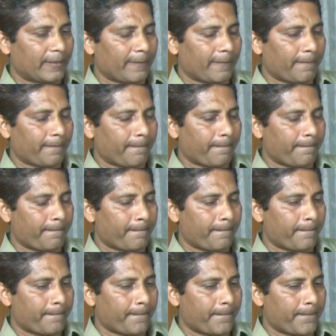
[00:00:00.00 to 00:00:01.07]

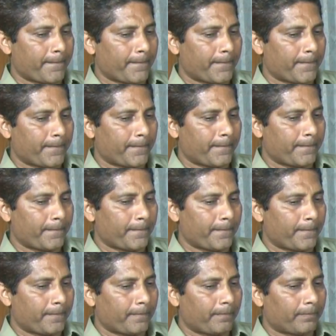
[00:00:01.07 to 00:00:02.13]

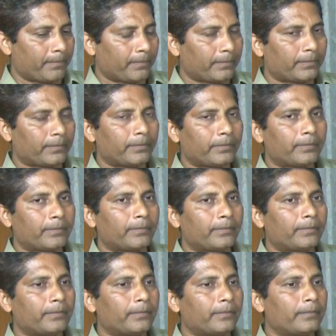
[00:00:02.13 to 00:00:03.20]

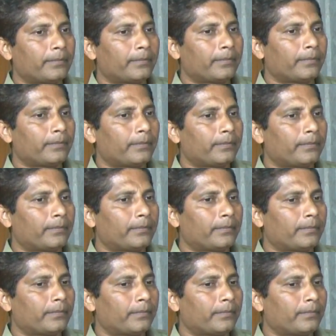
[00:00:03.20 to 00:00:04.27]

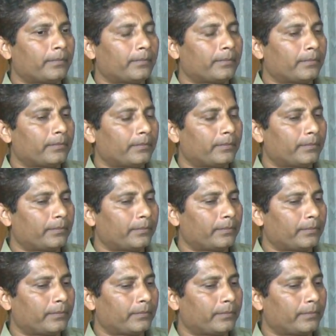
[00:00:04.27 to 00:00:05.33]

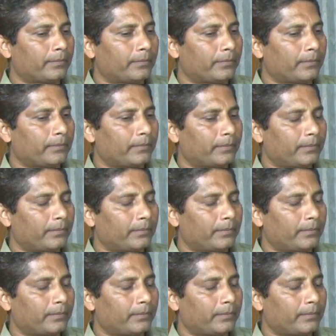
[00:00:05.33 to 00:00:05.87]
(not speaking)